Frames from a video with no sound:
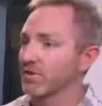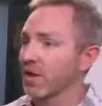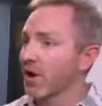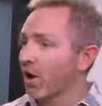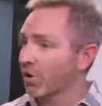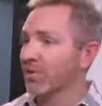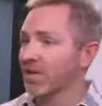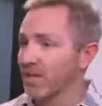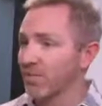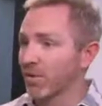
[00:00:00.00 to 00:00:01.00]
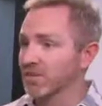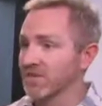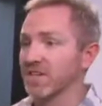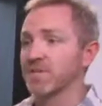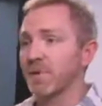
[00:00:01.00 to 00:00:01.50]
those hardware
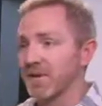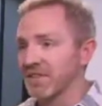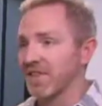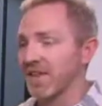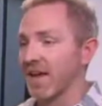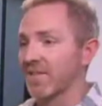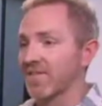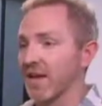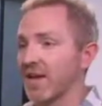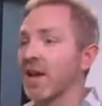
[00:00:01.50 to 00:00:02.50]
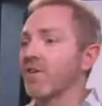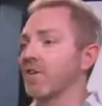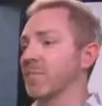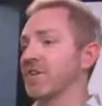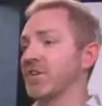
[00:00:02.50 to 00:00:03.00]
keyboards, the experience that they have in that,
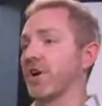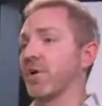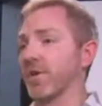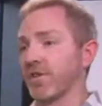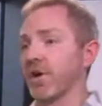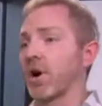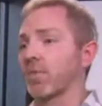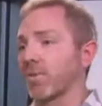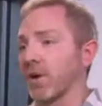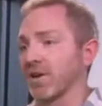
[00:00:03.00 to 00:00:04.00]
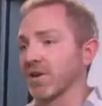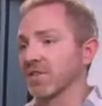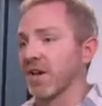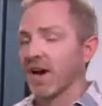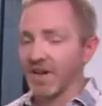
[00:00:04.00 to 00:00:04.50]
they're going to be sharing with their hardware
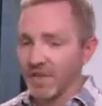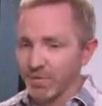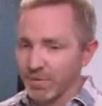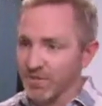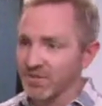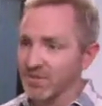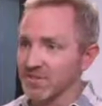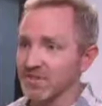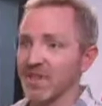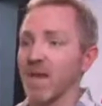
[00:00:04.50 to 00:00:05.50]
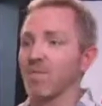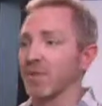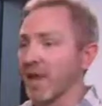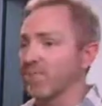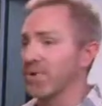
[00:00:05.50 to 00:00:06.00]
partners. I think we will still see a
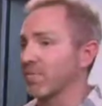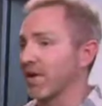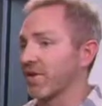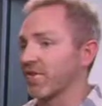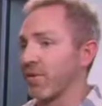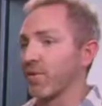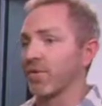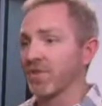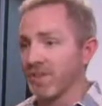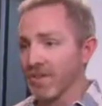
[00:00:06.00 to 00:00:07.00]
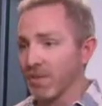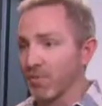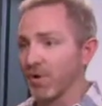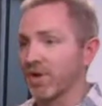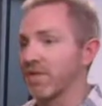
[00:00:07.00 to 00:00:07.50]
BlackBerry branded phone with a
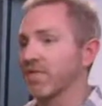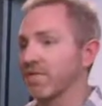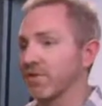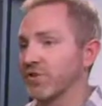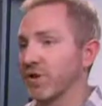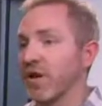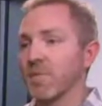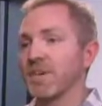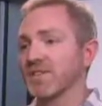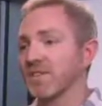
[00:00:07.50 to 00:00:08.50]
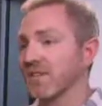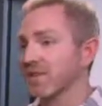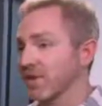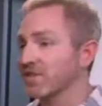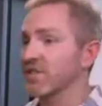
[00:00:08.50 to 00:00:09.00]
keyboard in the future because I think
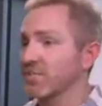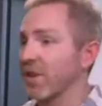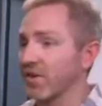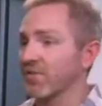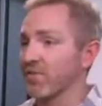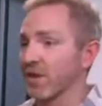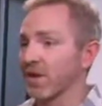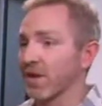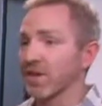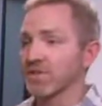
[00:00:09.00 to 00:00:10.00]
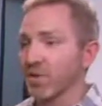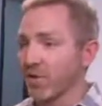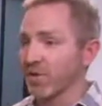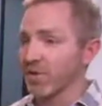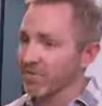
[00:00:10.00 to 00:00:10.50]
there is a demand for it. So
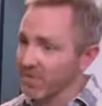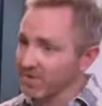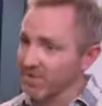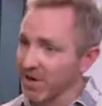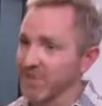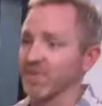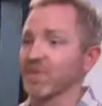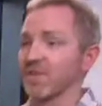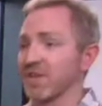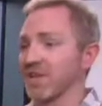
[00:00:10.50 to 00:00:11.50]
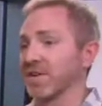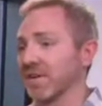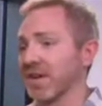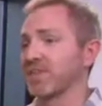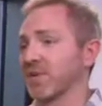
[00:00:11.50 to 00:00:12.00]
hopefully, fingers crossed for those who love it,
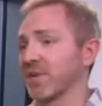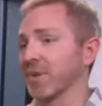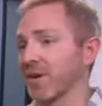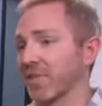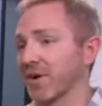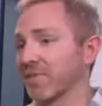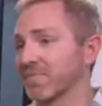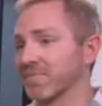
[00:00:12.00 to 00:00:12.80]
it's going to be out there.